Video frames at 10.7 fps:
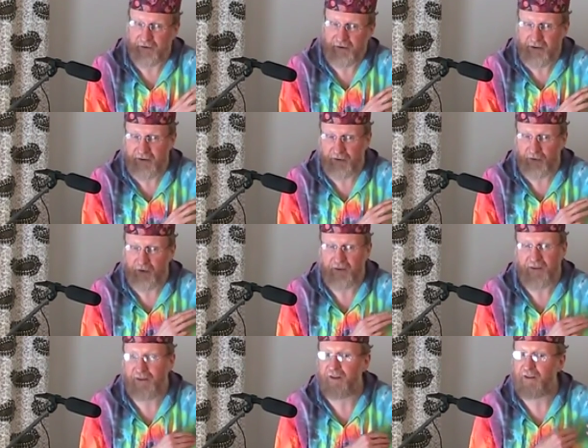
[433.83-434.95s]
at least you can
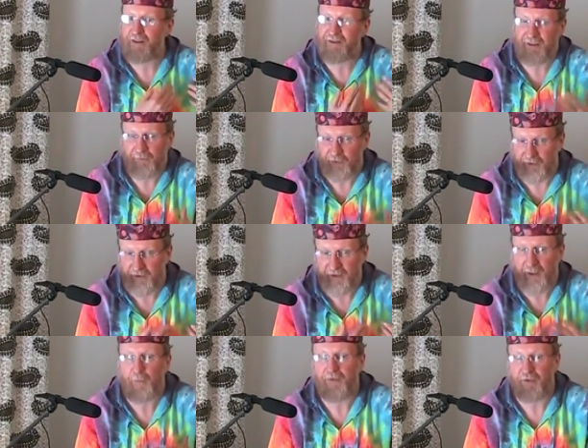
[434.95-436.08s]
see the deception and
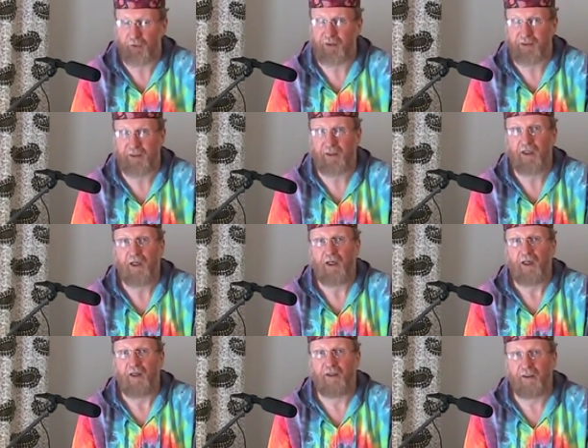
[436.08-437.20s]
telepathy. You can see
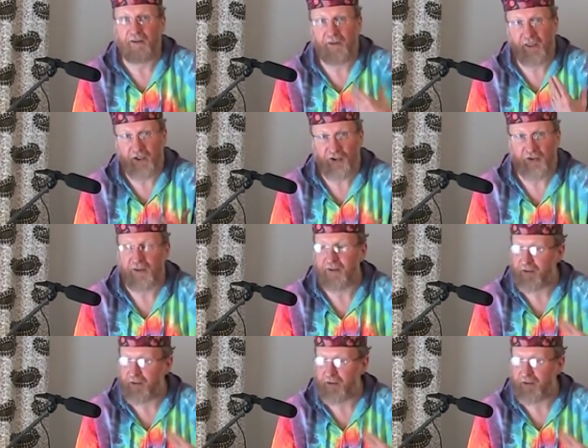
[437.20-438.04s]
the intention and